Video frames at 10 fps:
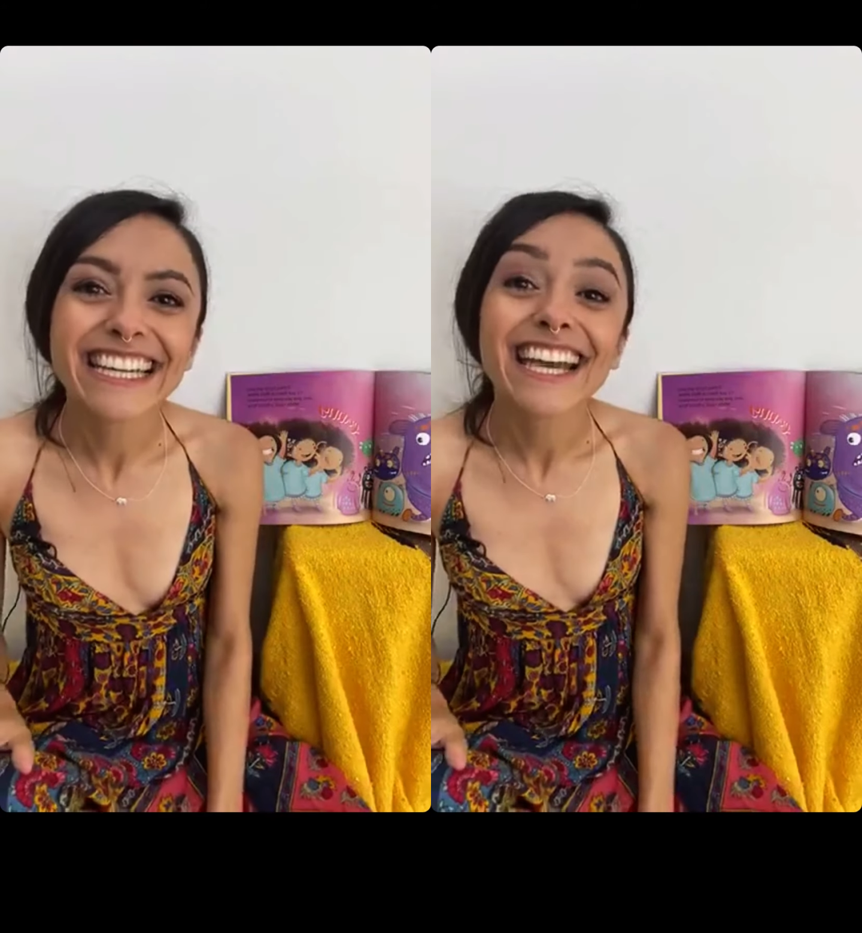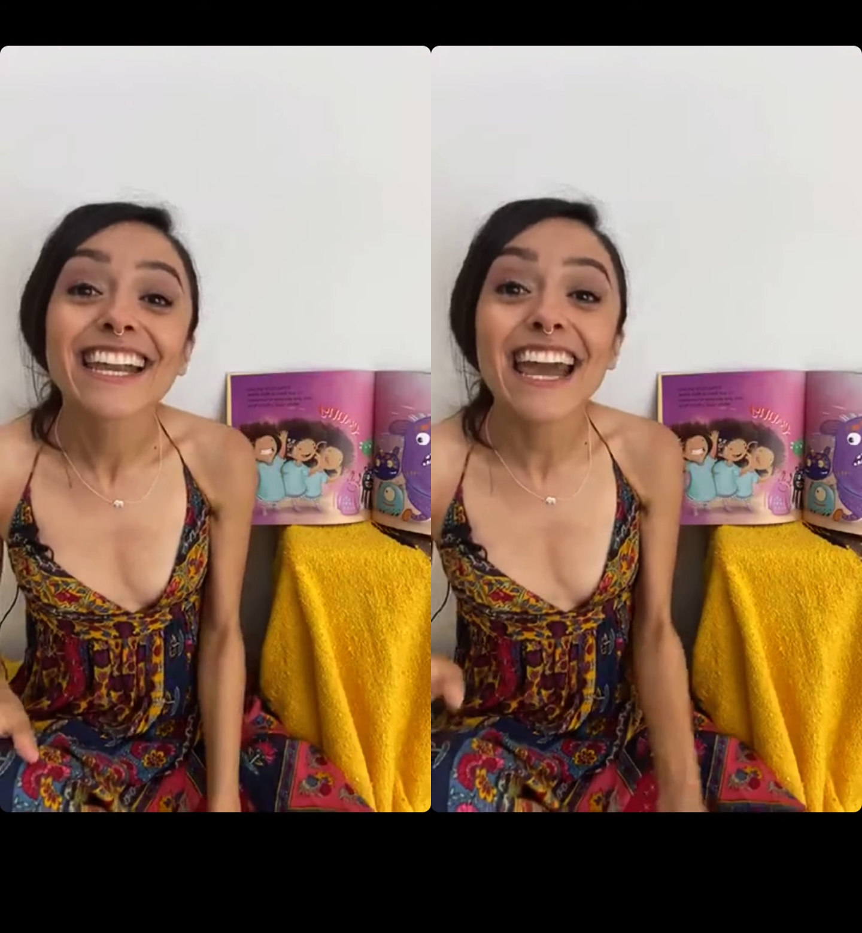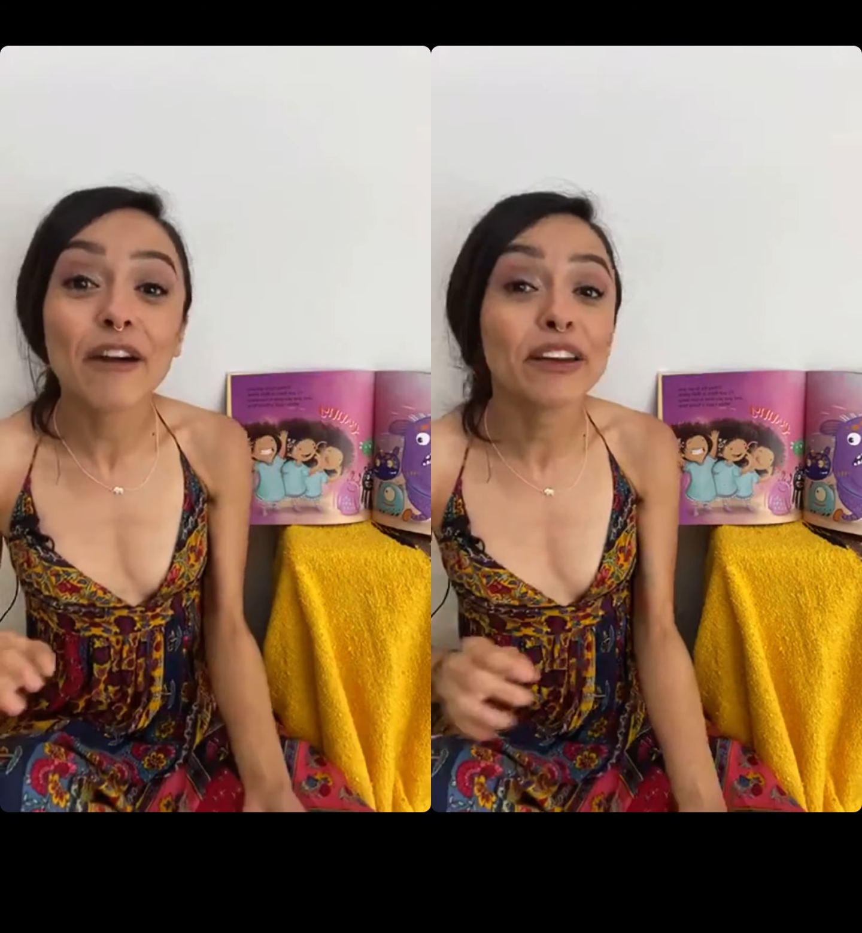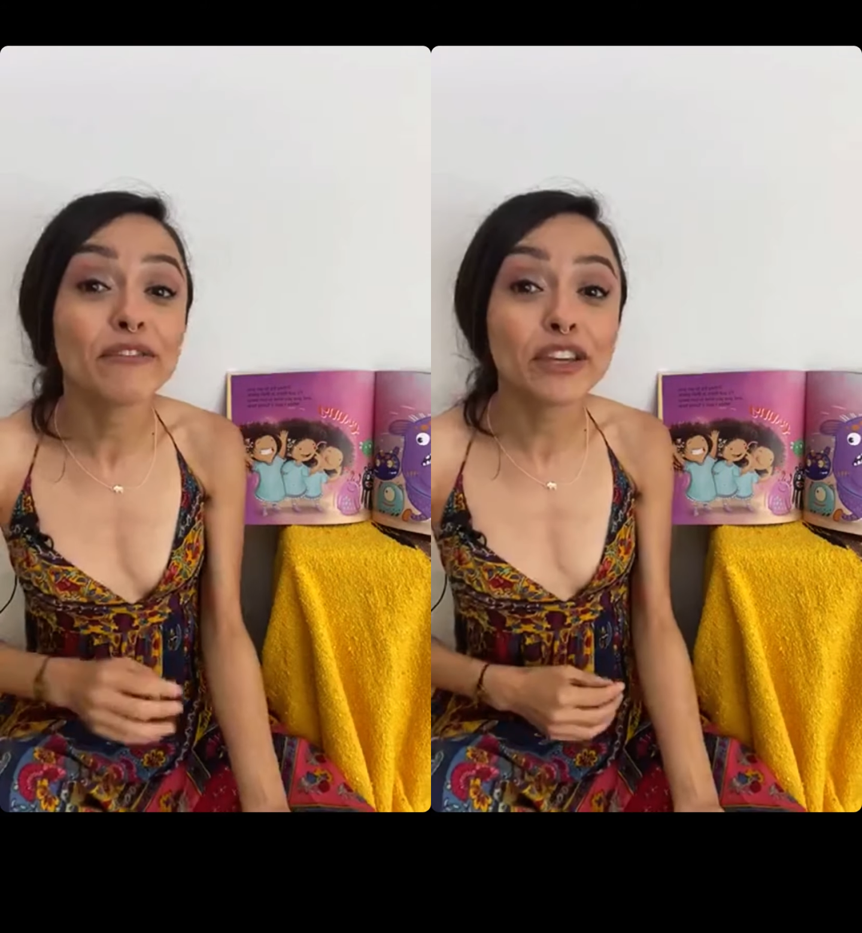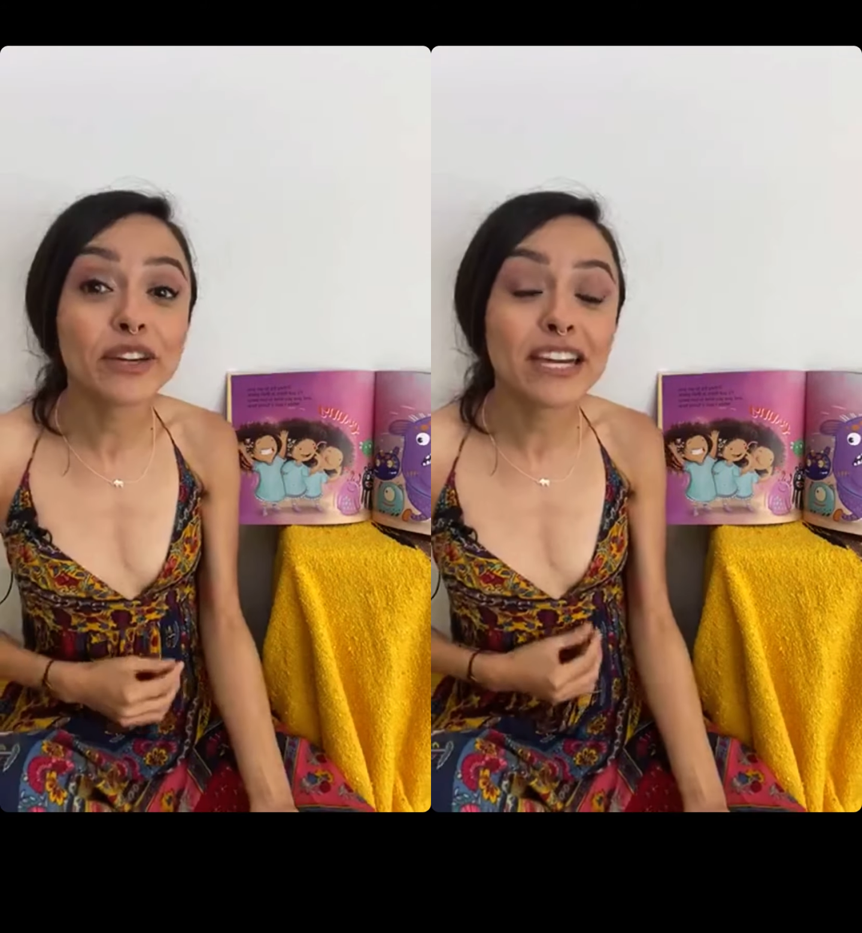Now, if
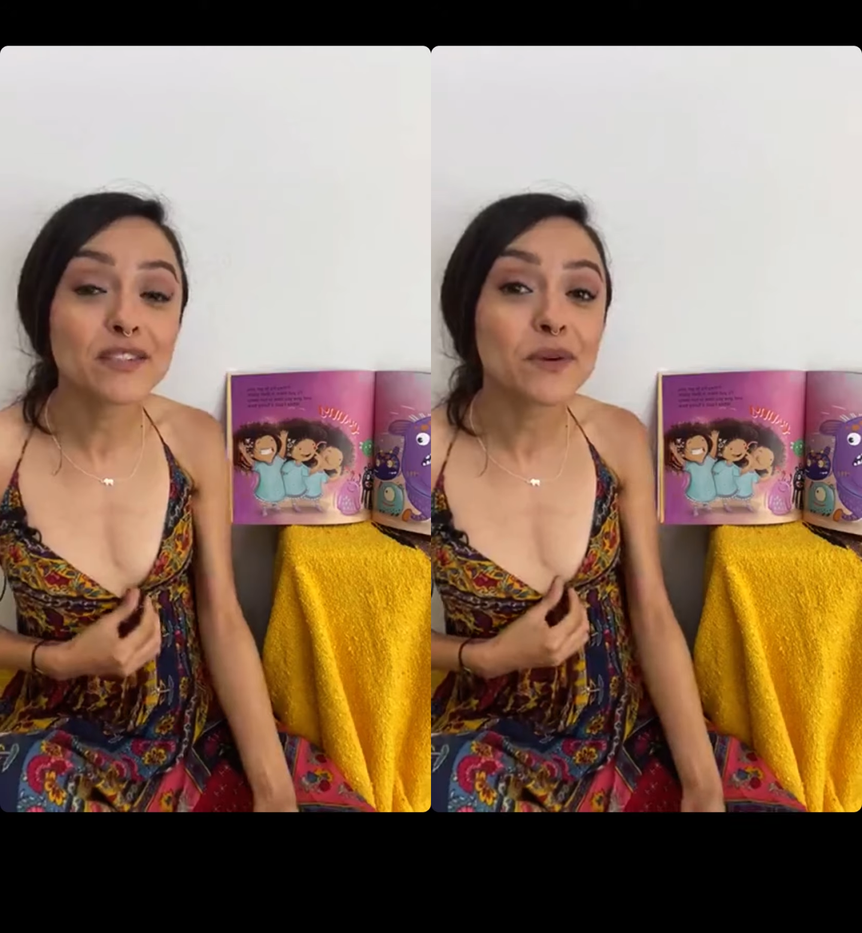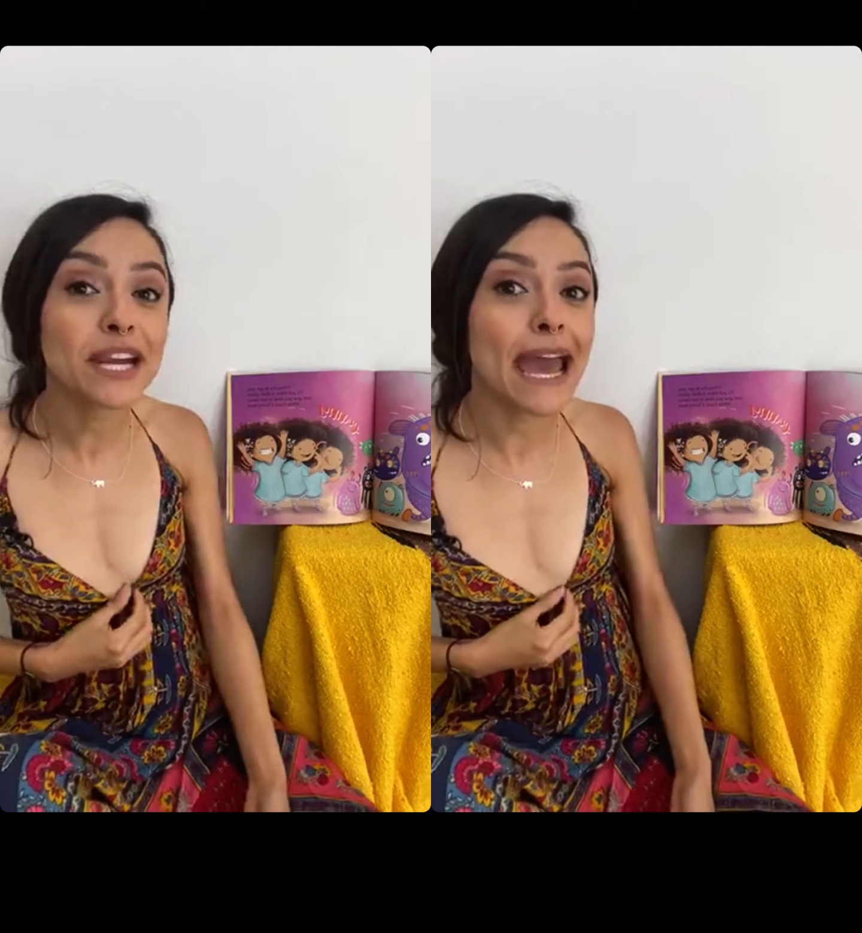you guys want